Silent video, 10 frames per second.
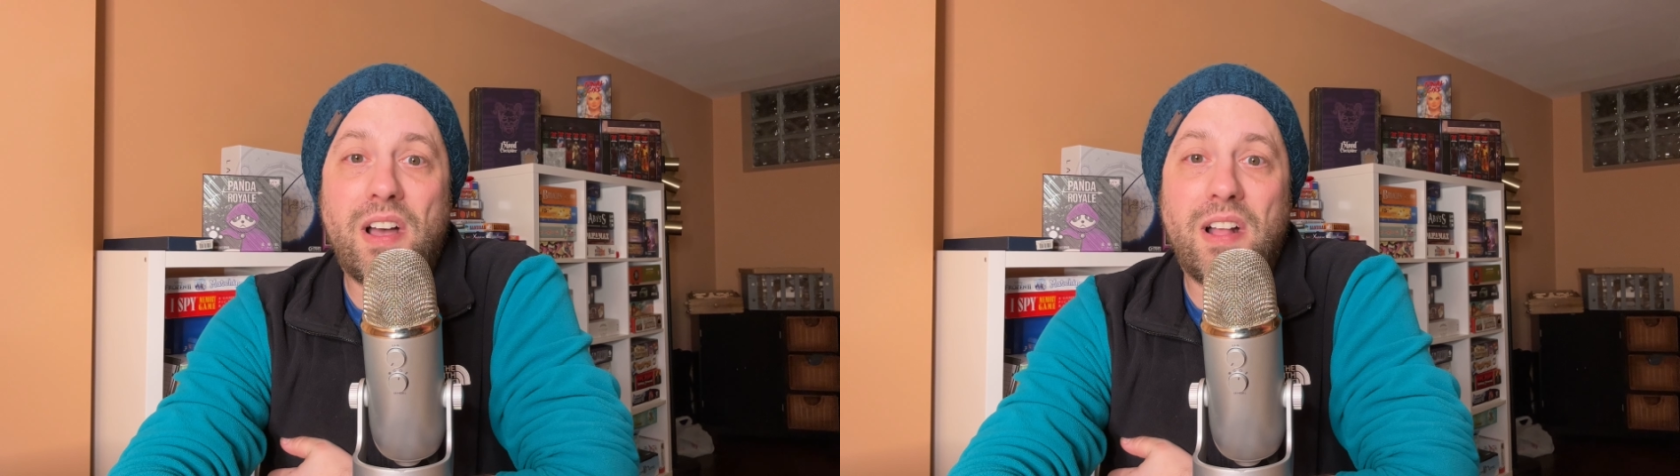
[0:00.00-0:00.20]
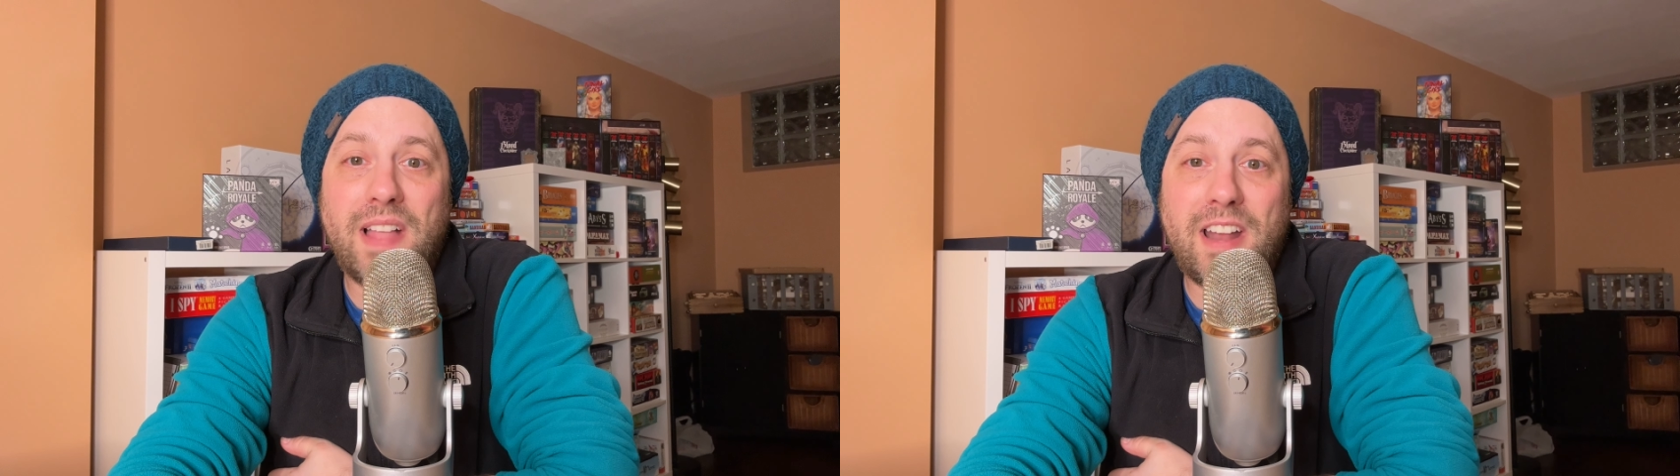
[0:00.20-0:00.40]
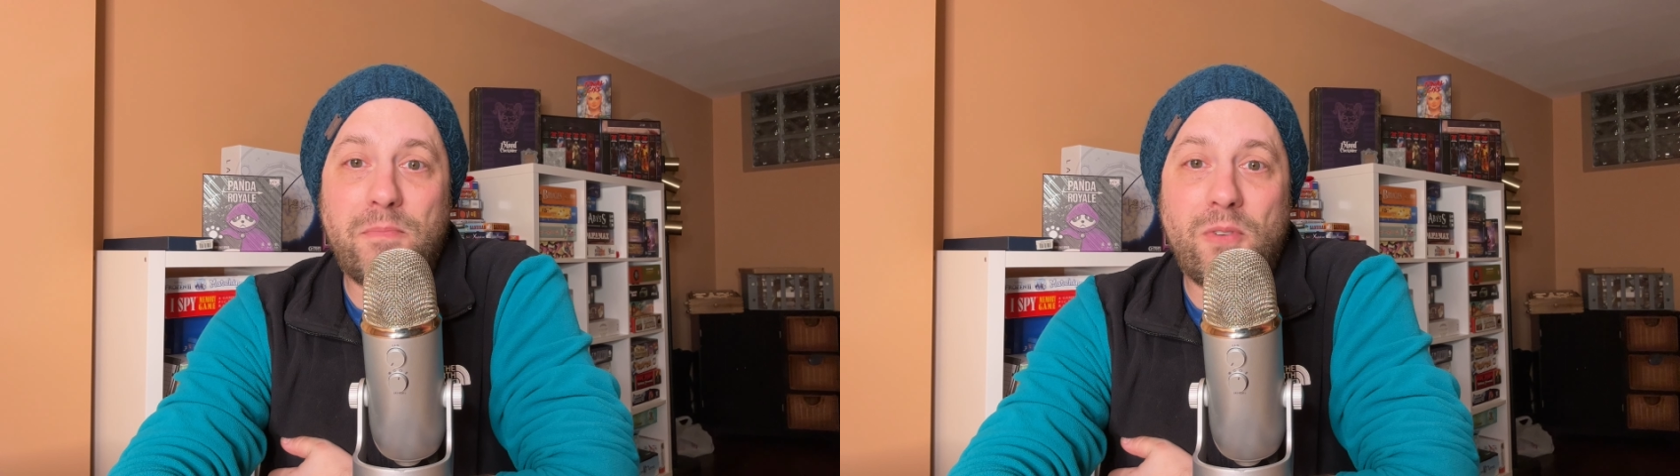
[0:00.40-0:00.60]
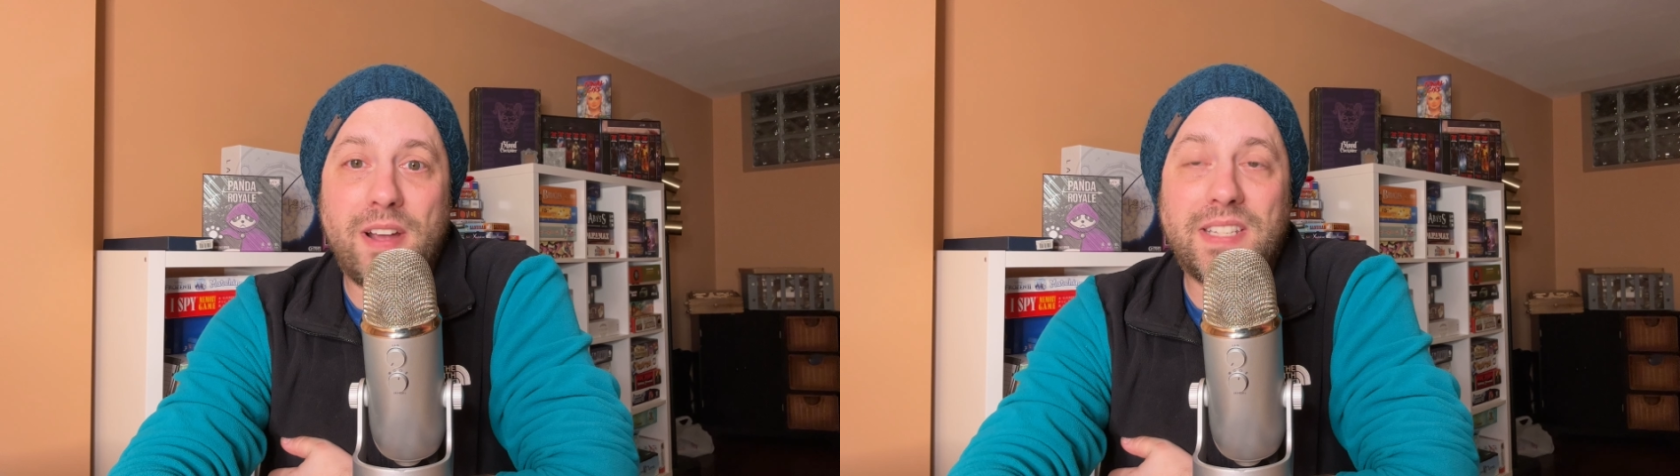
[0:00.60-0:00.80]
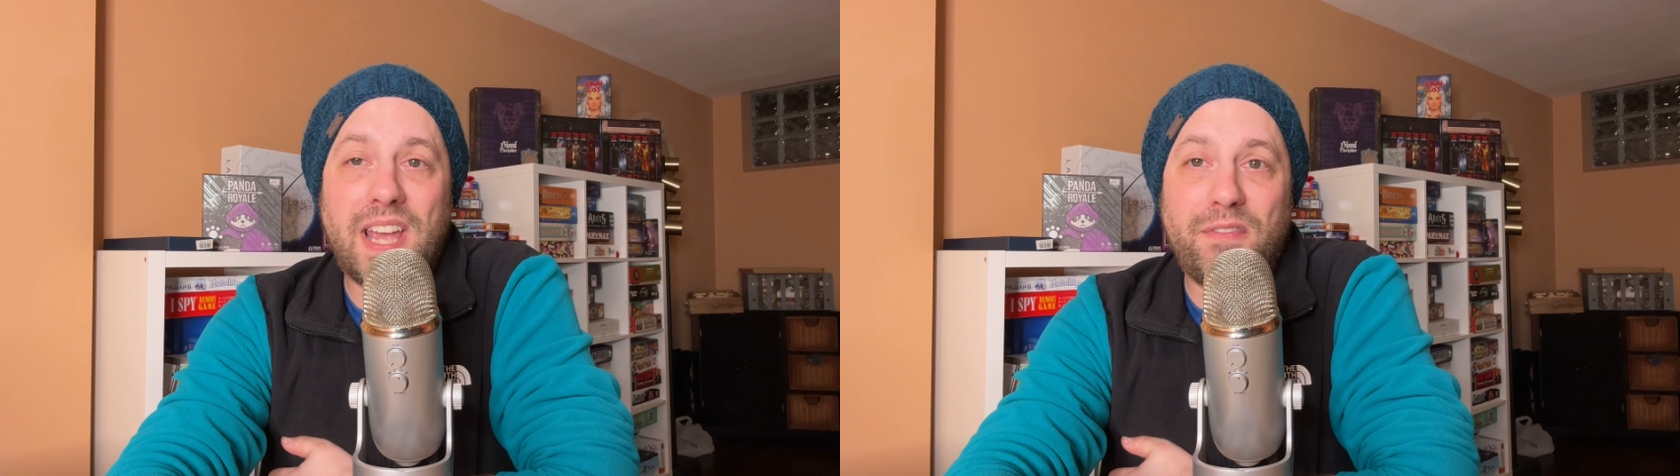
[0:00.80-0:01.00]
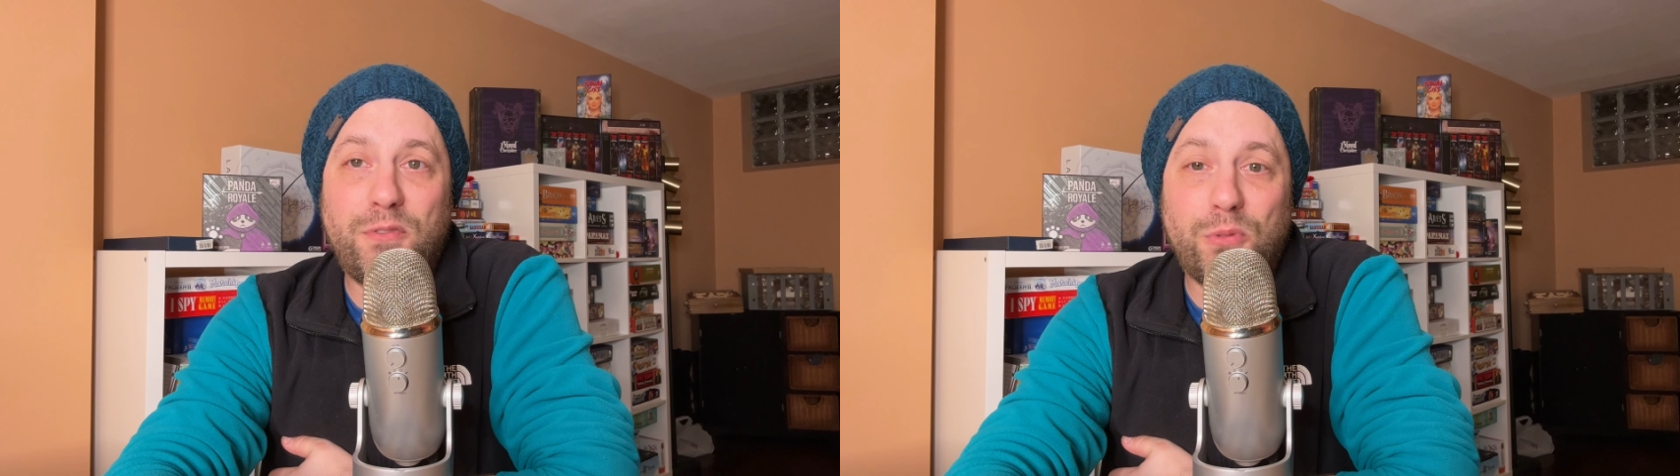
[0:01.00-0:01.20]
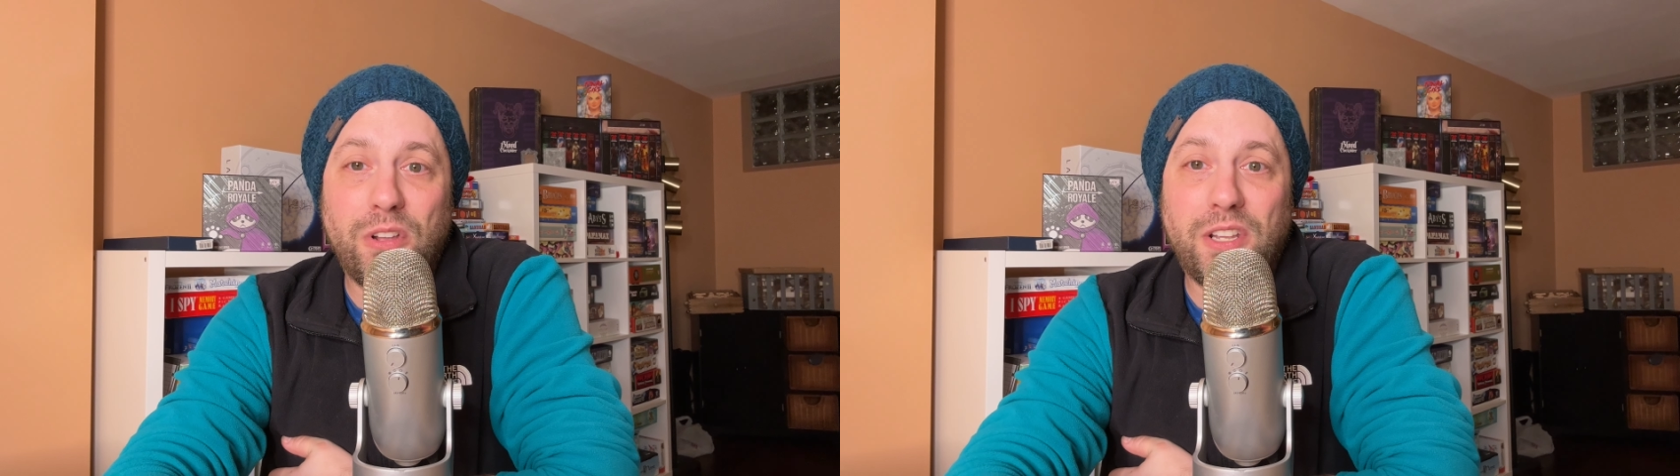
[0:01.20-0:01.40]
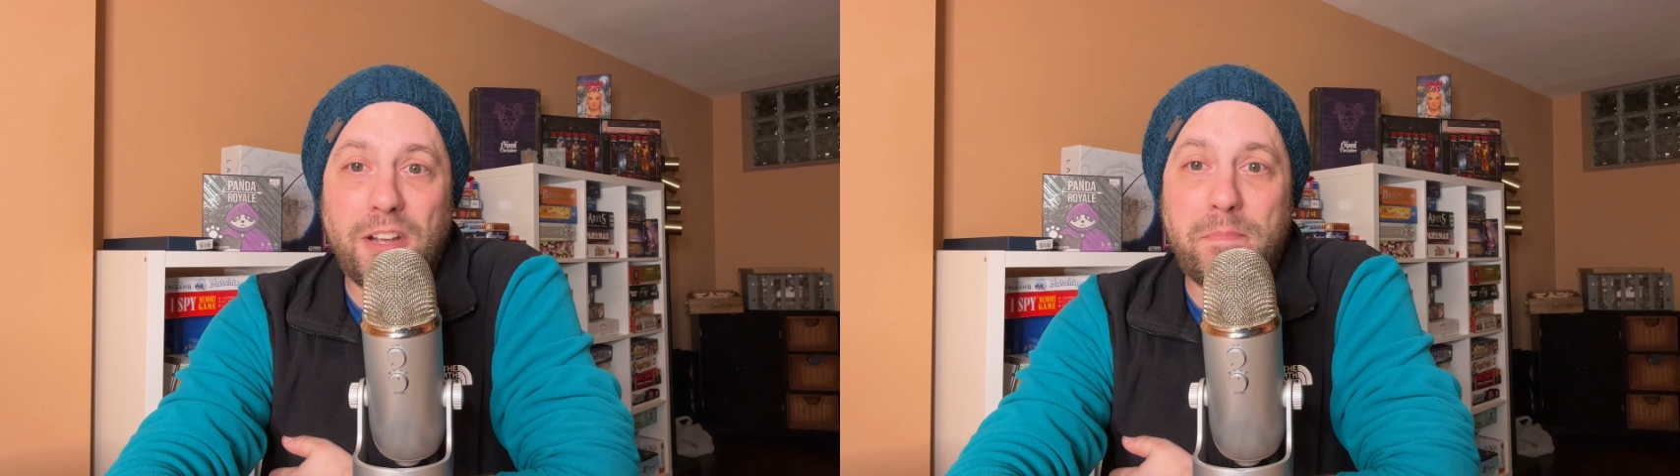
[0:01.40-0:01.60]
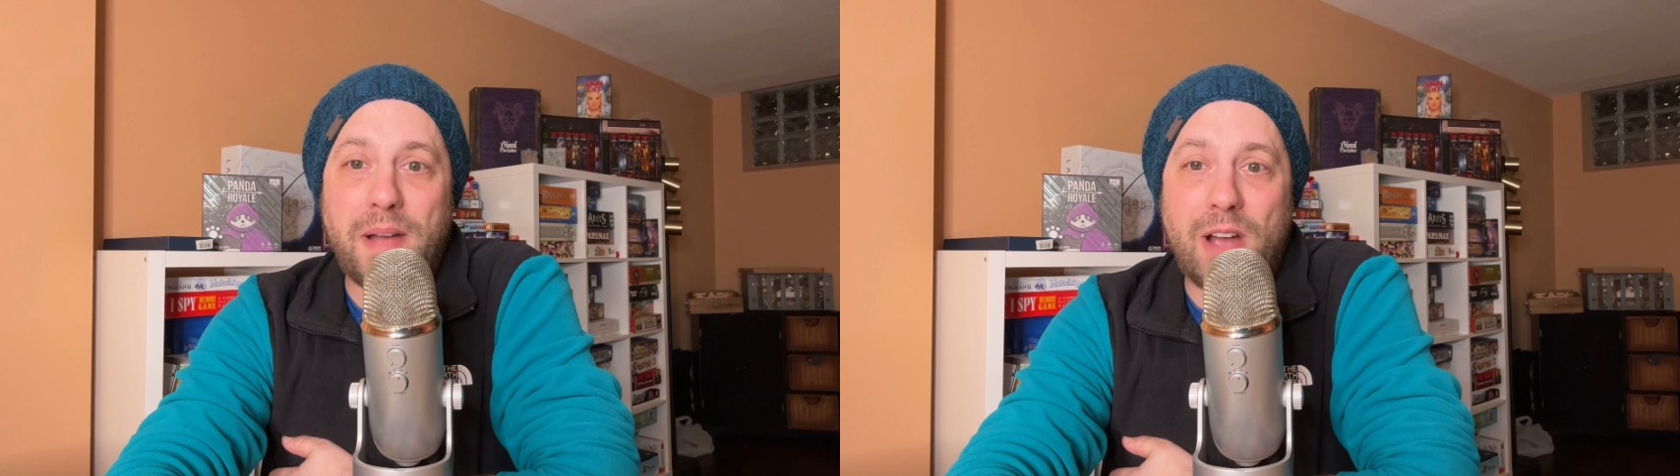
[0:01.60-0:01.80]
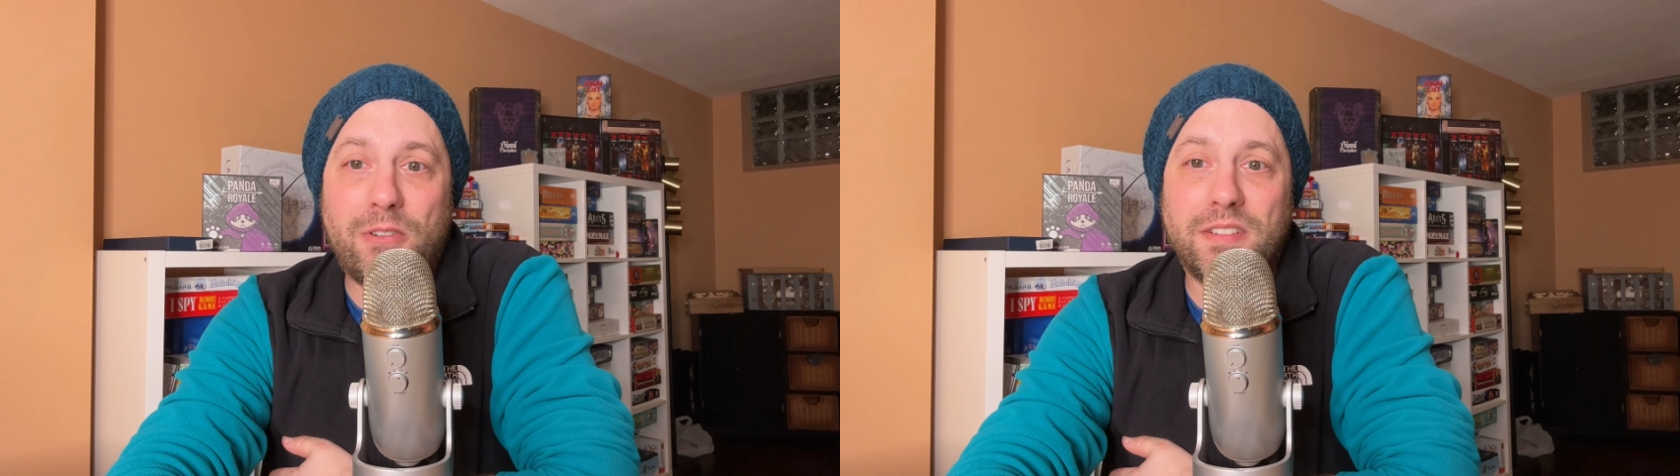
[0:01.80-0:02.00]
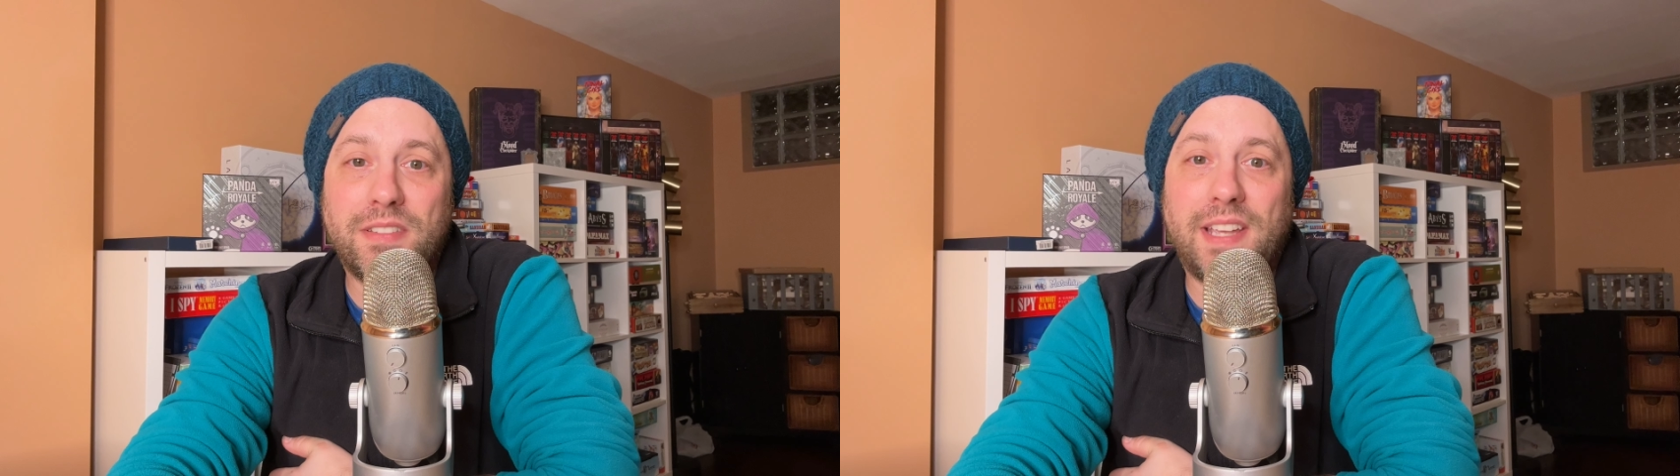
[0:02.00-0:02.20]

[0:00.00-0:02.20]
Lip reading: a lot of points have really good powers,